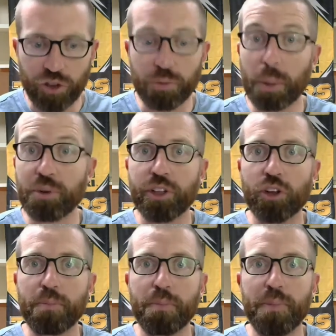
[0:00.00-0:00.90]
And remember, you
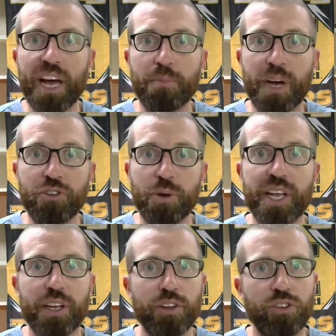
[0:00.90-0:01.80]
learn math by doing it.